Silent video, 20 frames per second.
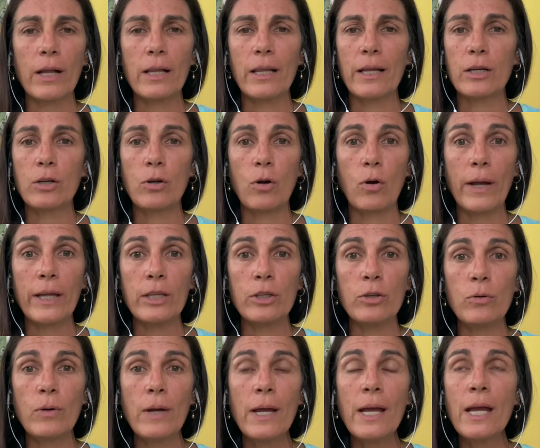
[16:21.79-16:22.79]
I let go. And
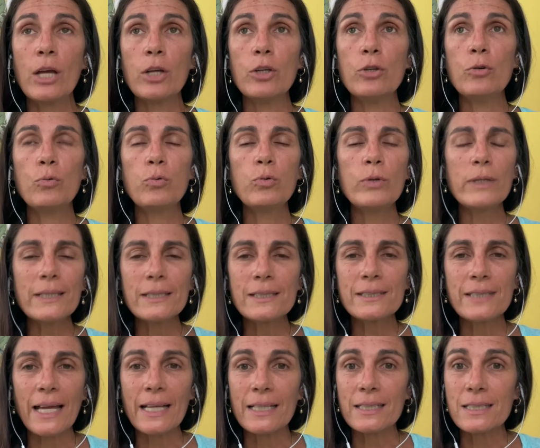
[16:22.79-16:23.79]
you really
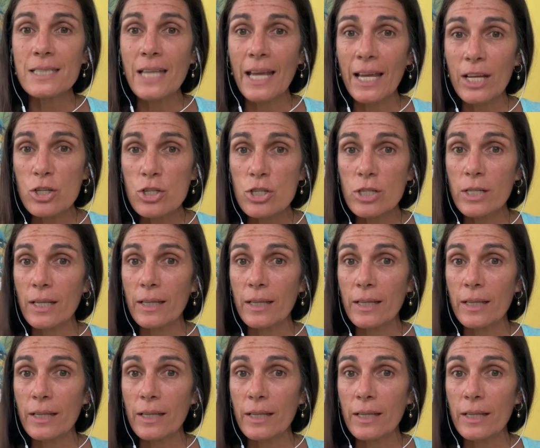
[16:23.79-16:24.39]
set intention